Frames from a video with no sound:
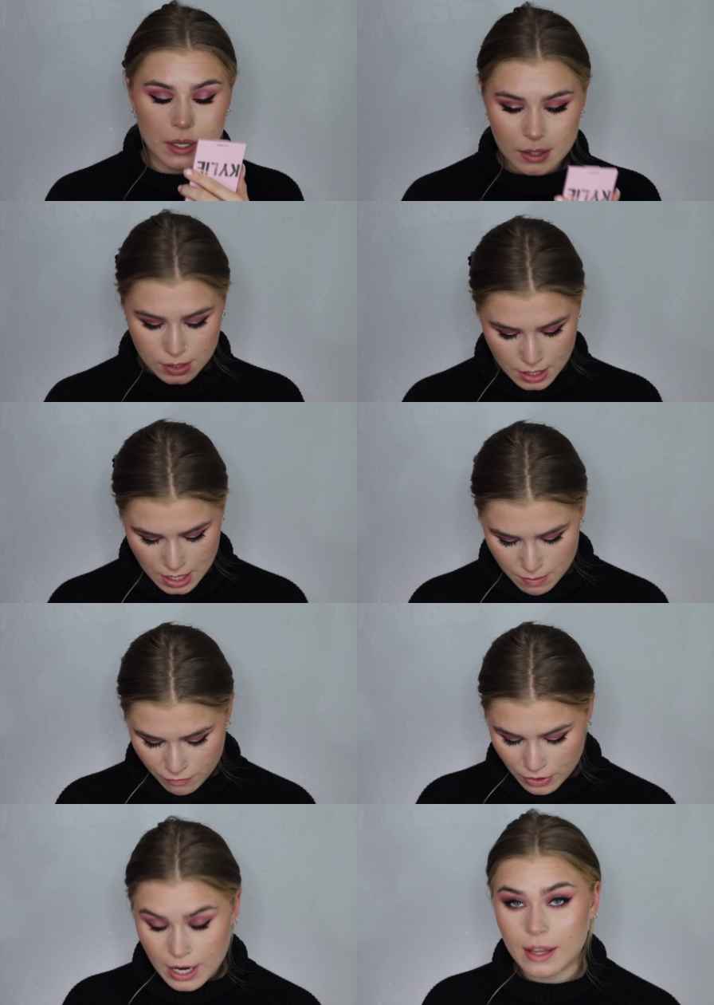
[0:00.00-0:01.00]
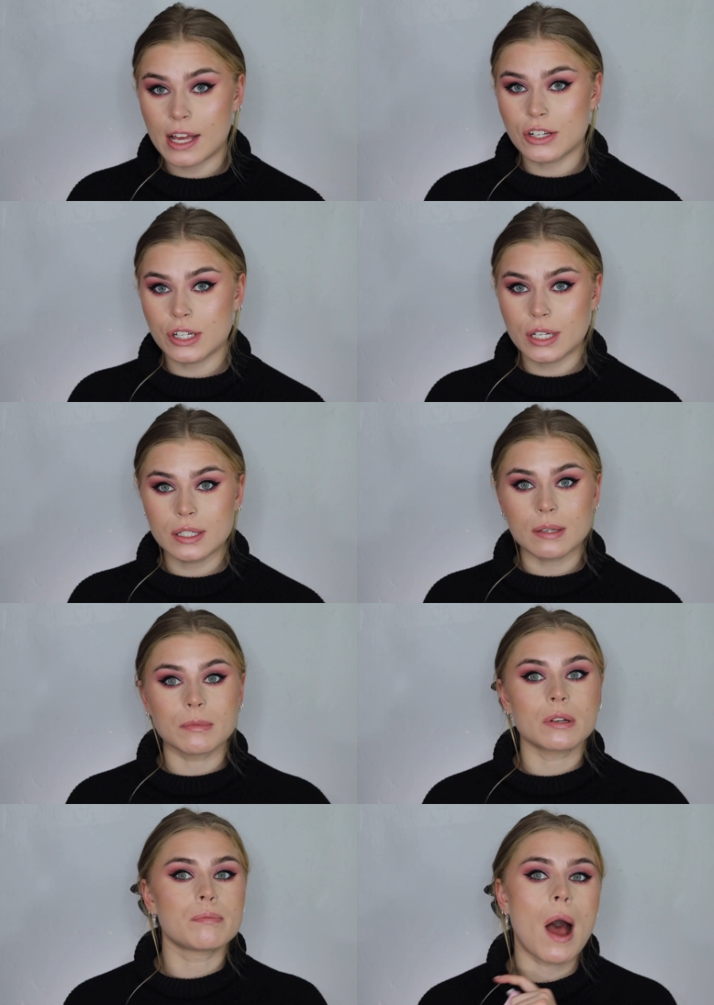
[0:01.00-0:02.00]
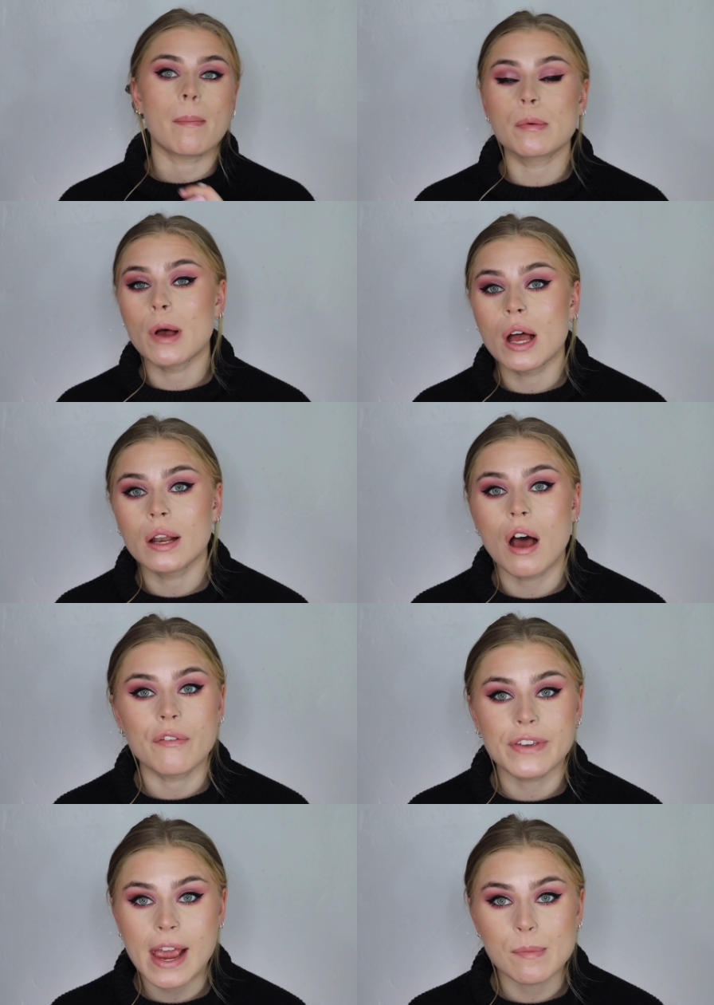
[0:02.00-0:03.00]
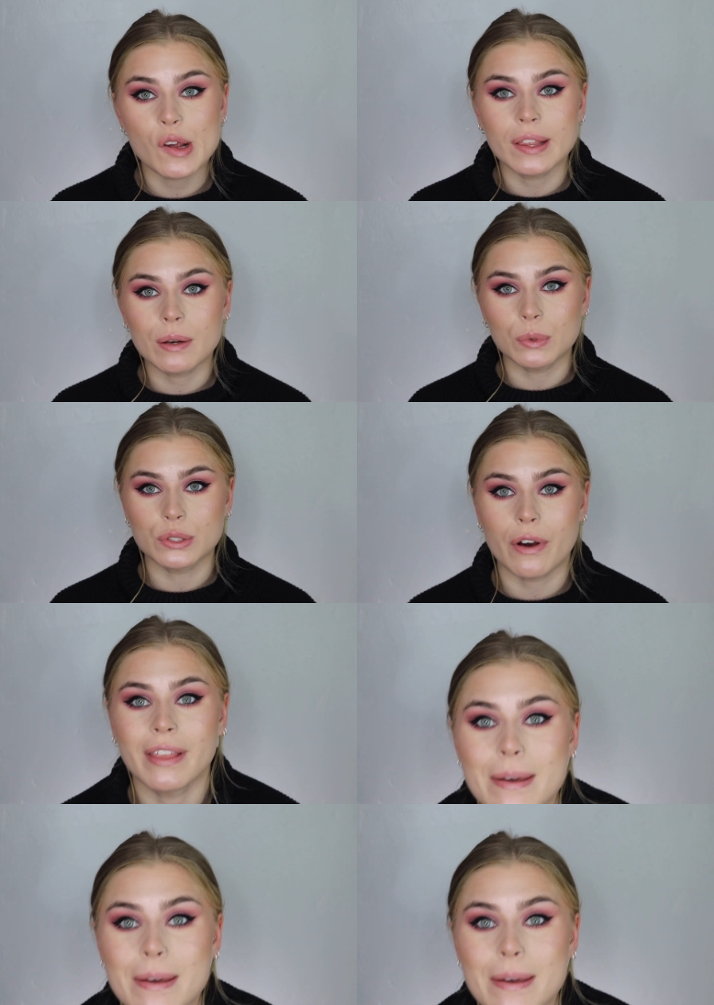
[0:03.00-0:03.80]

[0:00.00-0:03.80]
It is time for eyelashes. I'm gonna pop them on off camera and then we'll do our